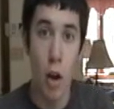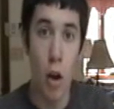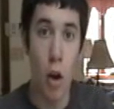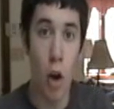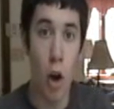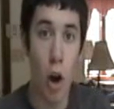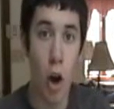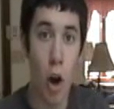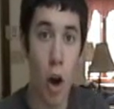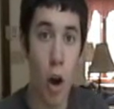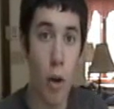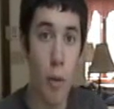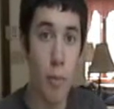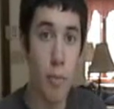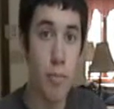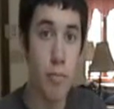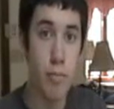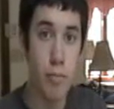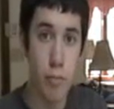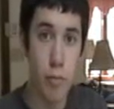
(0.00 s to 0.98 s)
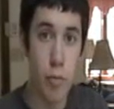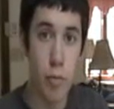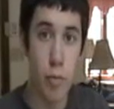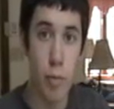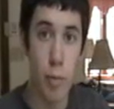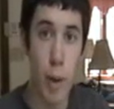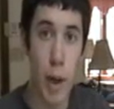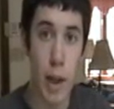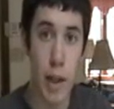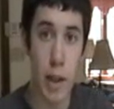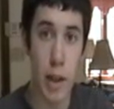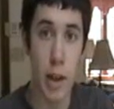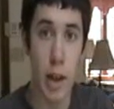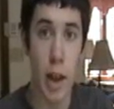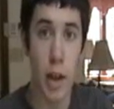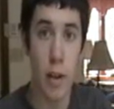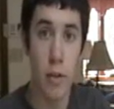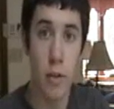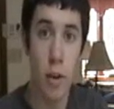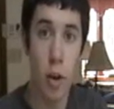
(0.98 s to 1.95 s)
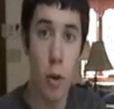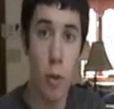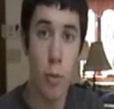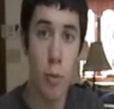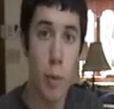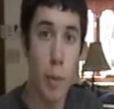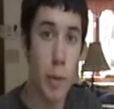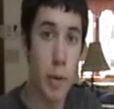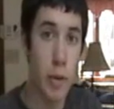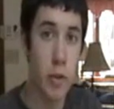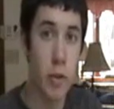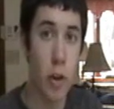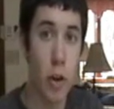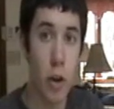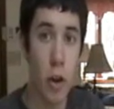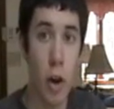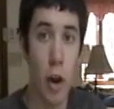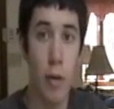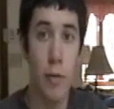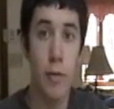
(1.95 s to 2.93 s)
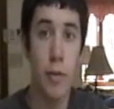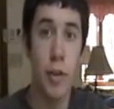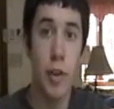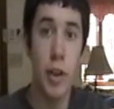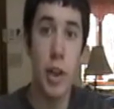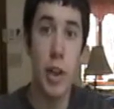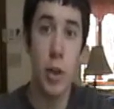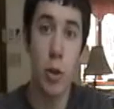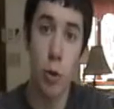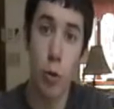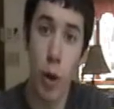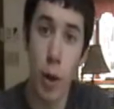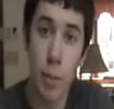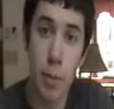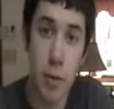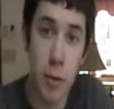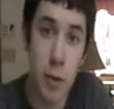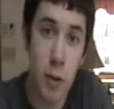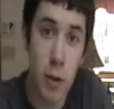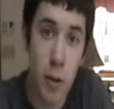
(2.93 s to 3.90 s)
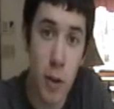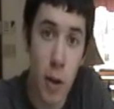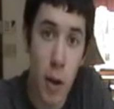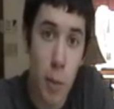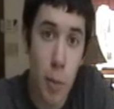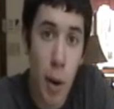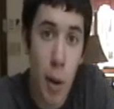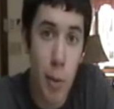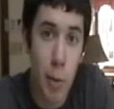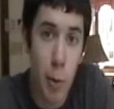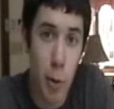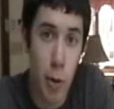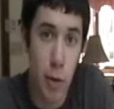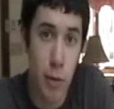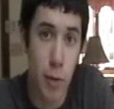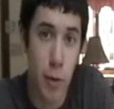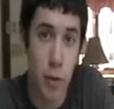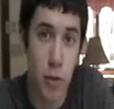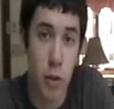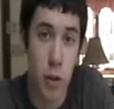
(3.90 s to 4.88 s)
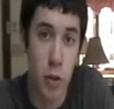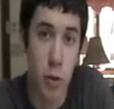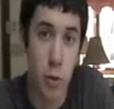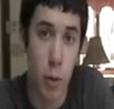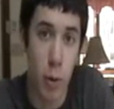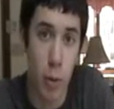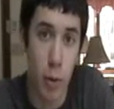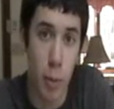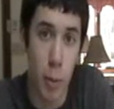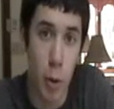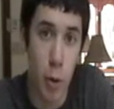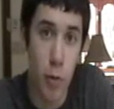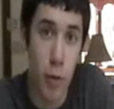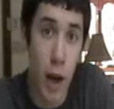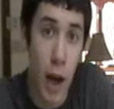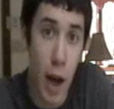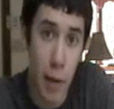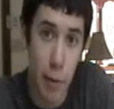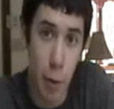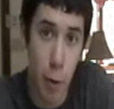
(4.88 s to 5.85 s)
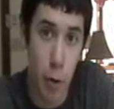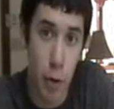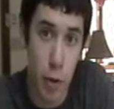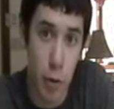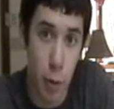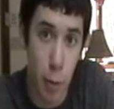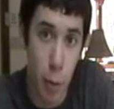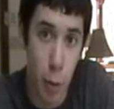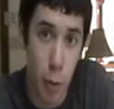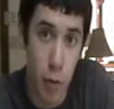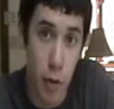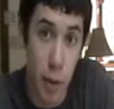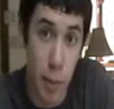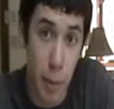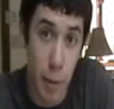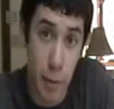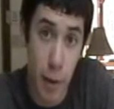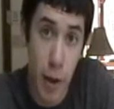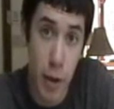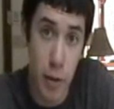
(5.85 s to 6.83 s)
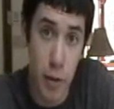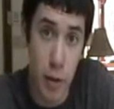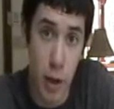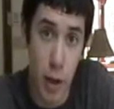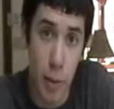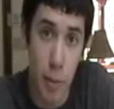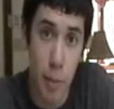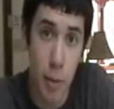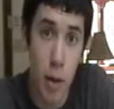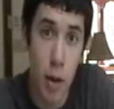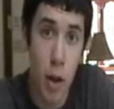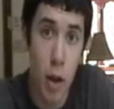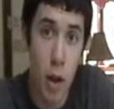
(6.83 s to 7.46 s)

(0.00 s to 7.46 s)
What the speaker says: Mainly that. So I'm going to start off. The grips, probably one of the first things you want to remove. I've already removed them ahead of time.